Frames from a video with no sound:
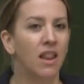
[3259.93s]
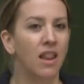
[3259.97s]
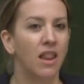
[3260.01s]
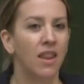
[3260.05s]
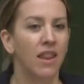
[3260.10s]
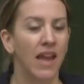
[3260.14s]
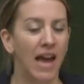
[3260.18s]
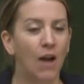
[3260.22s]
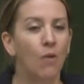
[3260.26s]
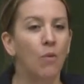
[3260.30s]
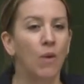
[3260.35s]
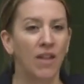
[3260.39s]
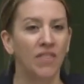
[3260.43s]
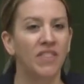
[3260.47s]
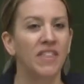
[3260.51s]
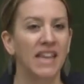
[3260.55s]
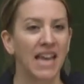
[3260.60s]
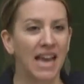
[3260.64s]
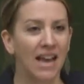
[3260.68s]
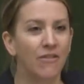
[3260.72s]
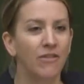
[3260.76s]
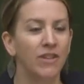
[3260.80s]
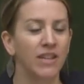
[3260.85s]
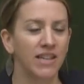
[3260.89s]
that what
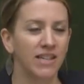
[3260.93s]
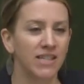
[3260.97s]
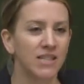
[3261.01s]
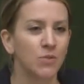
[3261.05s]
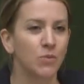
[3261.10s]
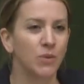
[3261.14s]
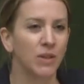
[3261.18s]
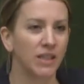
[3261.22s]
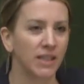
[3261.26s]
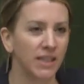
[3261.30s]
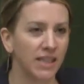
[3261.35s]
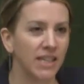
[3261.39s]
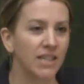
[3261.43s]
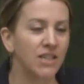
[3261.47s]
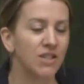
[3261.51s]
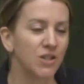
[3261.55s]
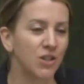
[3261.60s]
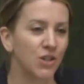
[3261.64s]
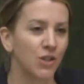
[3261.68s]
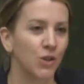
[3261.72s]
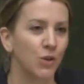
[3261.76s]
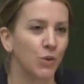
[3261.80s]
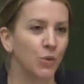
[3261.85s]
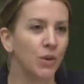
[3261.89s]
the evidence would lead
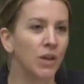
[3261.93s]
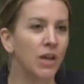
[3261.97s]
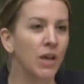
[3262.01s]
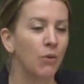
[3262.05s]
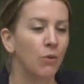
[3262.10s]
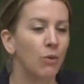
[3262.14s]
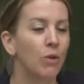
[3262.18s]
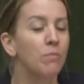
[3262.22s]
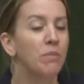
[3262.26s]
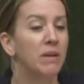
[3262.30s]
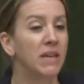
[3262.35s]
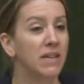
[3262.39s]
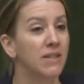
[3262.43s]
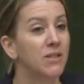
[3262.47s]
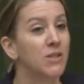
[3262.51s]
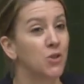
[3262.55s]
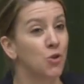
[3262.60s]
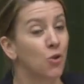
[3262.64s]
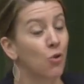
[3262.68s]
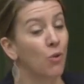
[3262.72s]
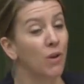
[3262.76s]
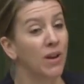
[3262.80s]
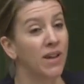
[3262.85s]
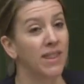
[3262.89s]
to would be a
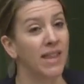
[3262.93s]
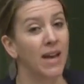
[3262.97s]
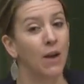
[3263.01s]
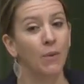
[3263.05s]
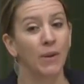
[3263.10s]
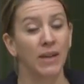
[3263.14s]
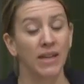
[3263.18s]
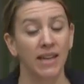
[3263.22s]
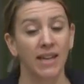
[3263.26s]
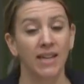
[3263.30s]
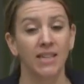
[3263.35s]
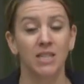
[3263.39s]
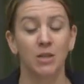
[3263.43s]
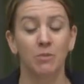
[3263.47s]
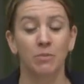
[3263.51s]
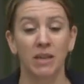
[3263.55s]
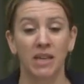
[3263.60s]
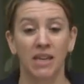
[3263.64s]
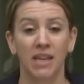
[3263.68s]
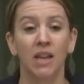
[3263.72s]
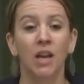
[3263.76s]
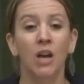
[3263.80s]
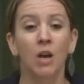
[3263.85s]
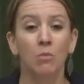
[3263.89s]
story that we need to
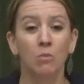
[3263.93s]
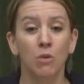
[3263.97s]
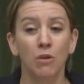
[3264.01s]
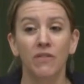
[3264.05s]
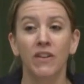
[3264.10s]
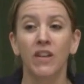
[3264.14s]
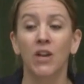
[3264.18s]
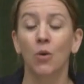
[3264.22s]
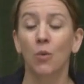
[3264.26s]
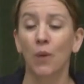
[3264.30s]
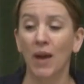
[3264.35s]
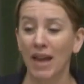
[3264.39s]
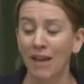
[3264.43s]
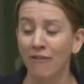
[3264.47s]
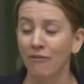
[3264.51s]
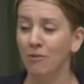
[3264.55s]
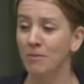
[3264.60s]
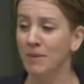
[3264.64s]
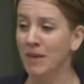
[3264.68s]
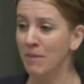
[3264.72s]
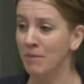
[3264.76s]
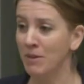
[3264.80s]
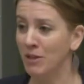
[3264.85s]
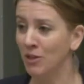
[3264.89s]
be moving away
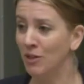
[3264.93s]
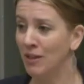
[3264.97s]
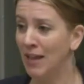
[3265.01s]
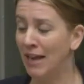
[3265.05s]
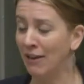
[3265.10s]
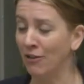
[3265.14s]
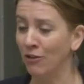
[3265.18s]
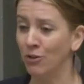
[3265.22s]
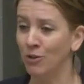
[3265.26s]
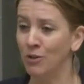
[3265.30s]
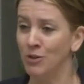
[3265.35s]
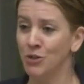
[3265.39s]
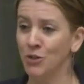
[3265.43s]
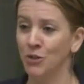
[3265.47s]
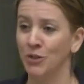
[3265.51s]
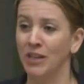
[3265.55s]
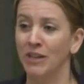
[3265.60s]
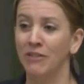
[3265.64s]
from chemical agriculture.